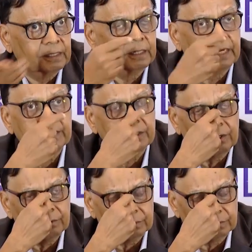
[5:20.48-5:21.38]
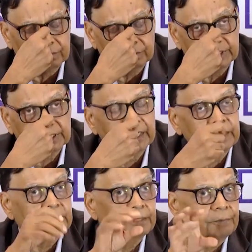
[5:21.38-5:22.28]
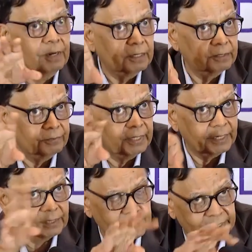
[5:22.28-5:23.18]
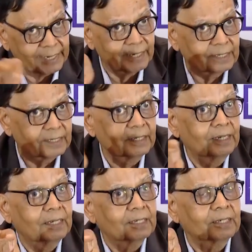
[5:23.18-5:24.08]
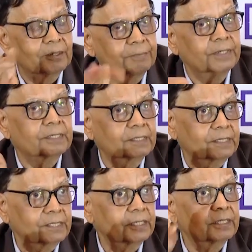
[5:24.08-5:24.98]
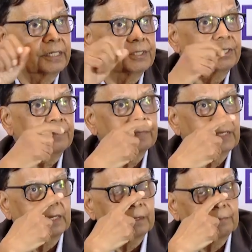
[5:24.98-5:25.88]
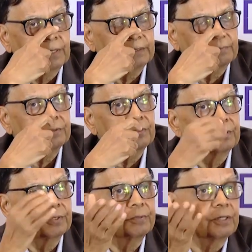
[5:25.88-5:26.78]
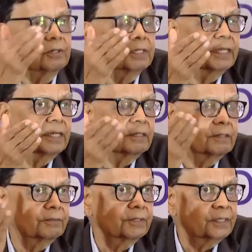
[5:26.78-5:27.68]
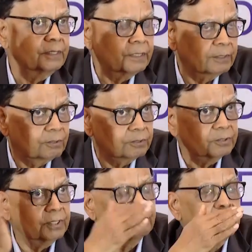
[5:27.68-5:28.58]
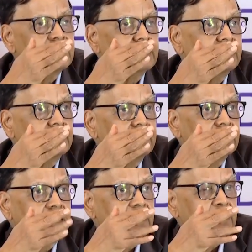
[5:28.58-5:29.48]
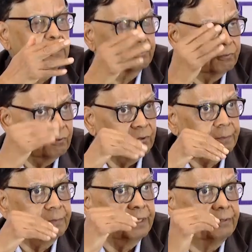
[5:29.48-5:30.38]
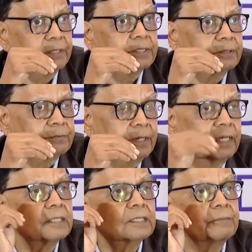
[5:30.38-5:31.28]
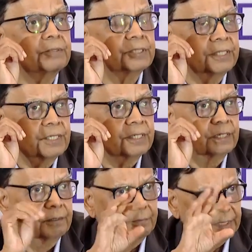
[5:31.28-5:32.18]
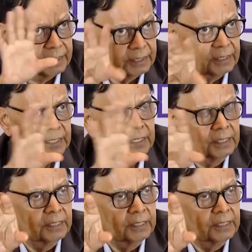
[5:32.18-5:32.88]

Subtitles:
right now to Odisha is a part of that state government consultation. But going beyond that, we also have consulted at least 4 previous finance commissions, meaning the